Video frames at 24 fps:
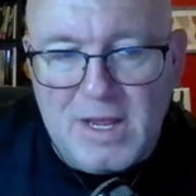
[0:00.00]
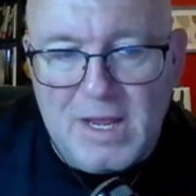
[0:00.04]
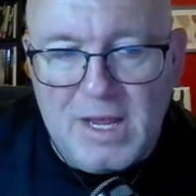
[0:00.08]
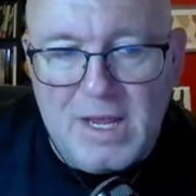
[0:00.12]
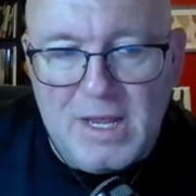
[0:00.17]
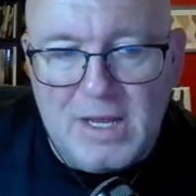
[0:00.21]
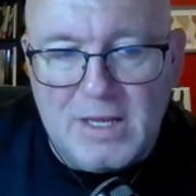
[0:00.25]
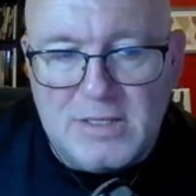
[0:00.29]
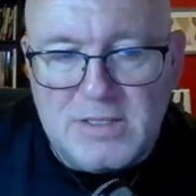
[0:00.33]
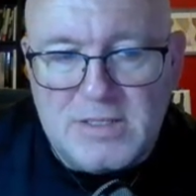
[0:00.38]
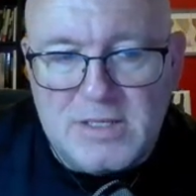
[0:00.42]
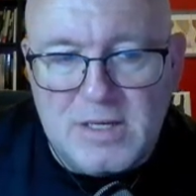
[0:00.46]

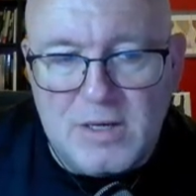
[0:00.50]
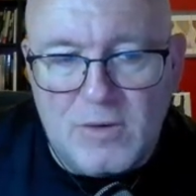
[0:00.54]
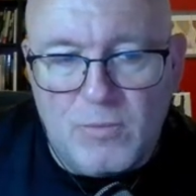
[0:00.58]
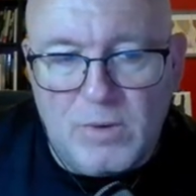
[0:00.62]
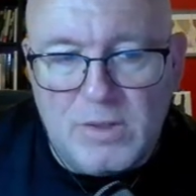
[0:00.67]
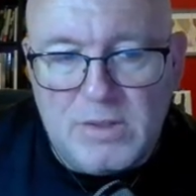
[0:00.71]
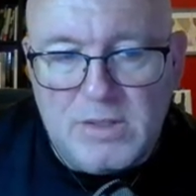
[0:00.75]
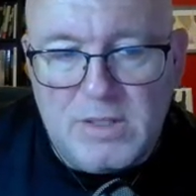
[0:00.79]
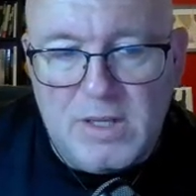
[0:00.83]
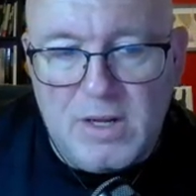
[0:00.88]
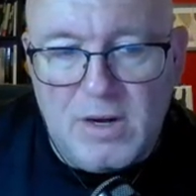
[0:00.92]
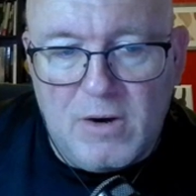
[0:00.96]
And
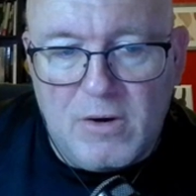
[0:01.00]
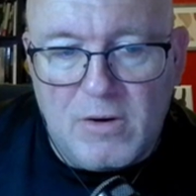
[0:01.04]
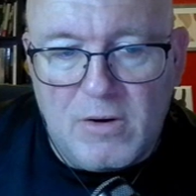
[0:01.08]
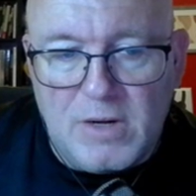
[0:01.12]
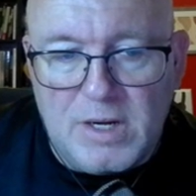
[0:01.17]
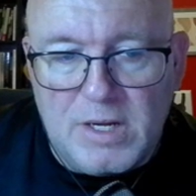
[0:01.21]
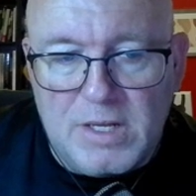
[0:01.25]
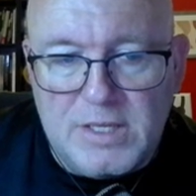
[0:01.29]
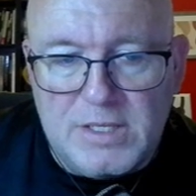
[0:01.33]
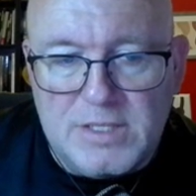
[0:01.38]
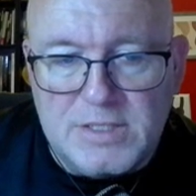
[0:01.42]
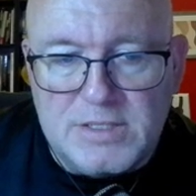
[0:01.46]
what they are
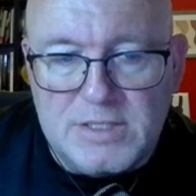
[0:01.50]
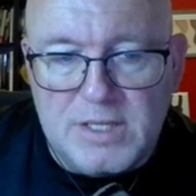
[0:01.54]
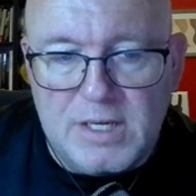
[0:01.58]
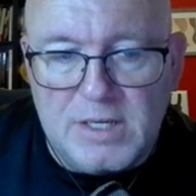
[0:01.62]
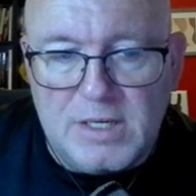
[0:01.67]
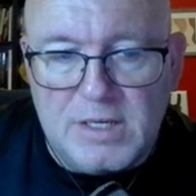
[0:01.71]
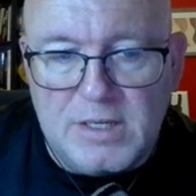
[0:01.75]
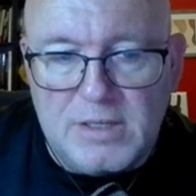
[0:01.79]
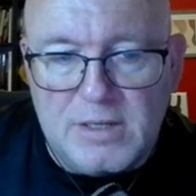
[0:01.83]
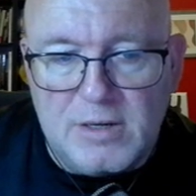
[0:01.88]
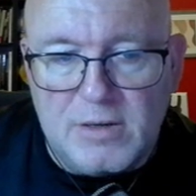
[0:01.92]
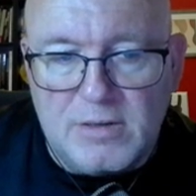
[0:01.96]
is
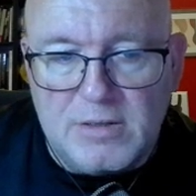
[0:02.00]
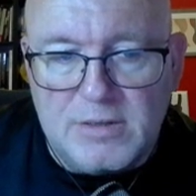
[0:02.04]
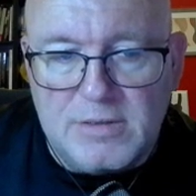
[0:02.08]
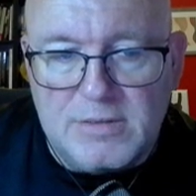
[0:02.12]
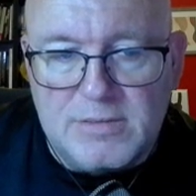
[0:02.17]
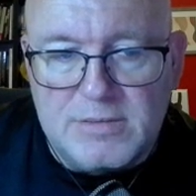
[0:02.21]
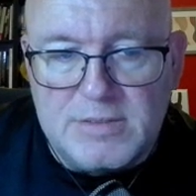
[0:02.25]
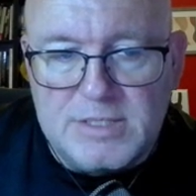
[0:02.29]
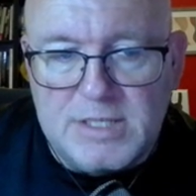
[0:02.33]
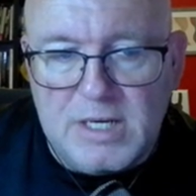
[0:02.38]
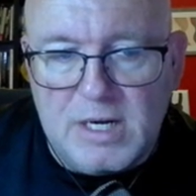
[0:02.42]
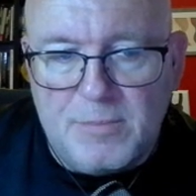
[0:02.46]
they're
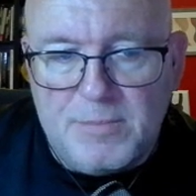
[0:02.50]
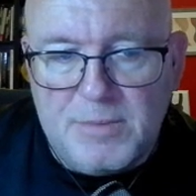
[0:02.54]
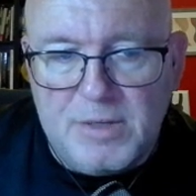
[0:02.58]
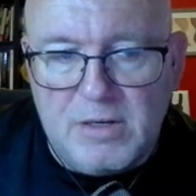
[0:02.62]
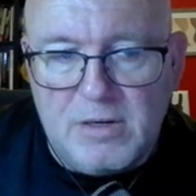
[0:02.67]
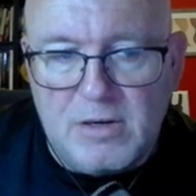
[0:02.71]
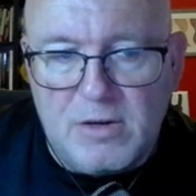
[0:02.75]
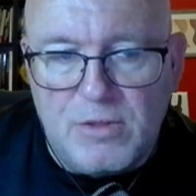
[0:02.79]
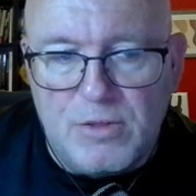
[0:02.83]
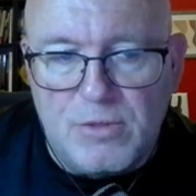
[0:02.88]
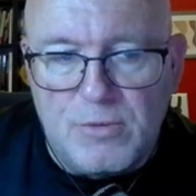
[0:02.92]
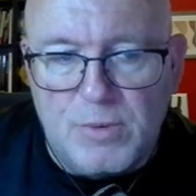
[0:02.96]
set up
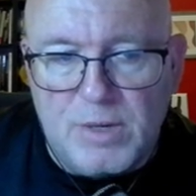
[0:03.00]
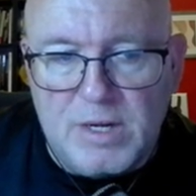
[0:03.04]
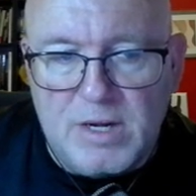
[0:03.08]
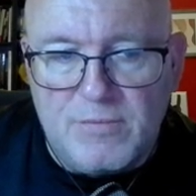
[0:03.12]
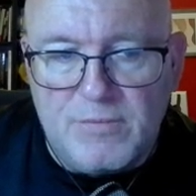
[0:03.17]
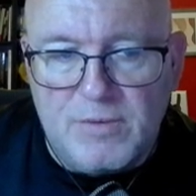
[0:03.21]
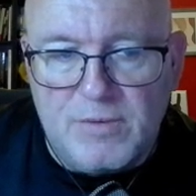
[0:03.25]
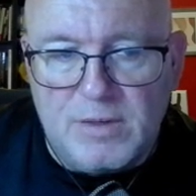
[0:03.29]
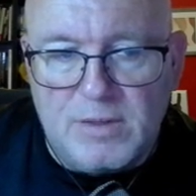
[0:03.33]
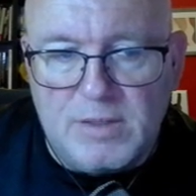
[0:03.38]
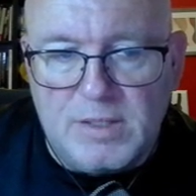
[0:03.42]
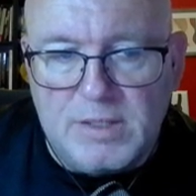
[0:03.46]
in three
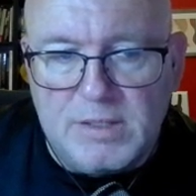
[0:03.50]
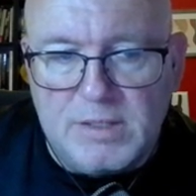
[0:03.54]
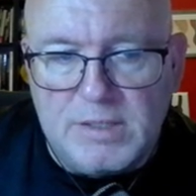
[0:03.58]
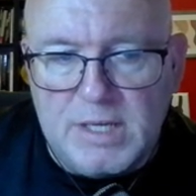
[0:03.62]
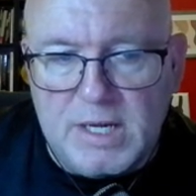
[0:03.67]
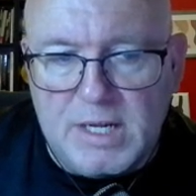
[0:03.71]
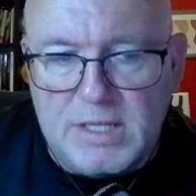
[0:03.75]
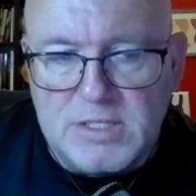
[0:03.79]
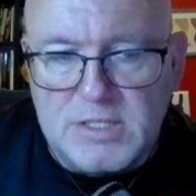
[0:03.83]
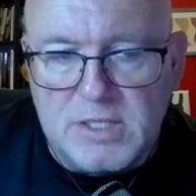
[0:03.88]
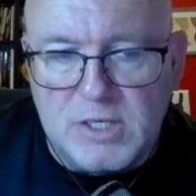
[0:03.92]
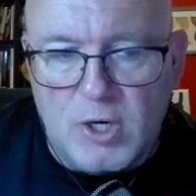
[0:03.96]
different
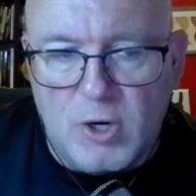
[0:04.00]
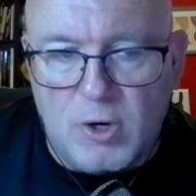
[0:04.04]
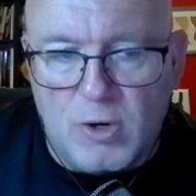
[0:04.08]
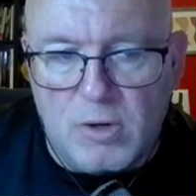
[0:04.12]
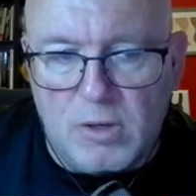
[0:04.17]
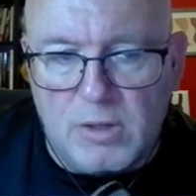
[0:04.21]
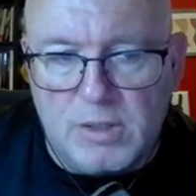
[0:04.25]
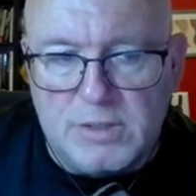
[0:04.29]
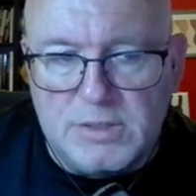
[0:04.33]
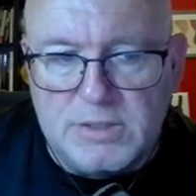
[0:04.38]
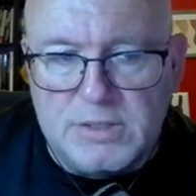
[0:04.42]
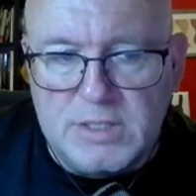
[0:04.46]
kinds of
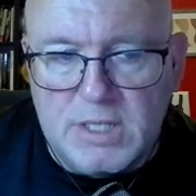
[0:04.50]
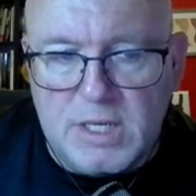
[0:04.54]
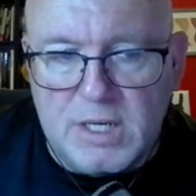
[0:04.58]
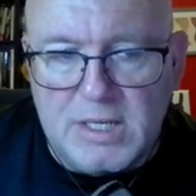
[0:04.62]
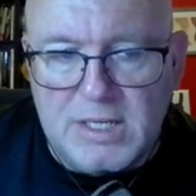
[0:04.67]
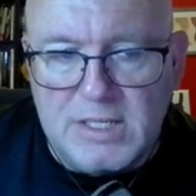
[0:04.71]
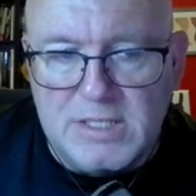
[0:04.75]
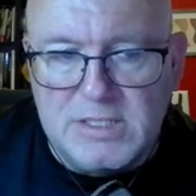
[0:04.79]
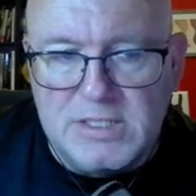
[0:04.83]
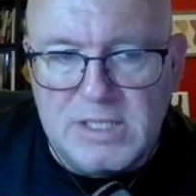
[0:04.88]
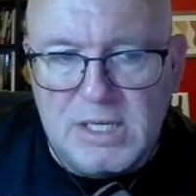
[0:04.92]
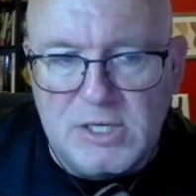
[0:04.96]
cards:
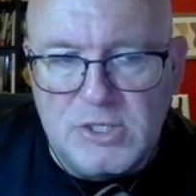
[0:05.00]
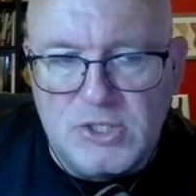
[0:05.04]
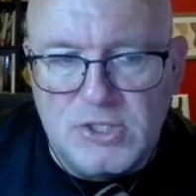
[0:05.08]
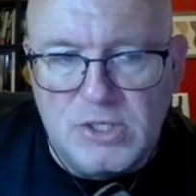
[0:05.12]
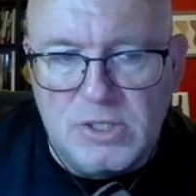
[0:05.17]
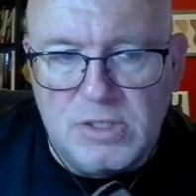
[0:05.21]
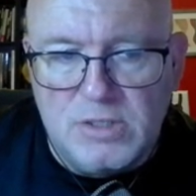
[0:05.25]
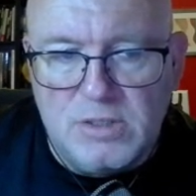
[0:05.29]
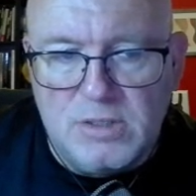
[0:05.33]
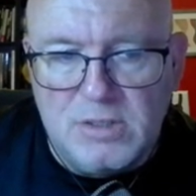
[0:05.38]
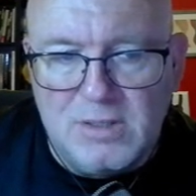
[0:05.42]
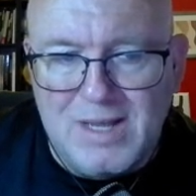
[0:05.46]

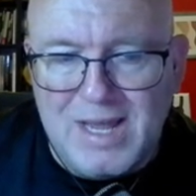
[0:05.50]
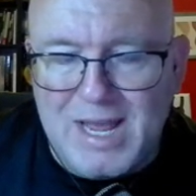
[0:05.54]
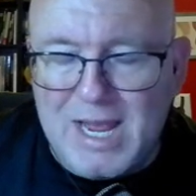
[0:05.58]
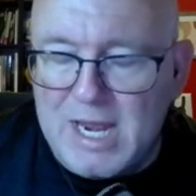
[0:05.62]
intention,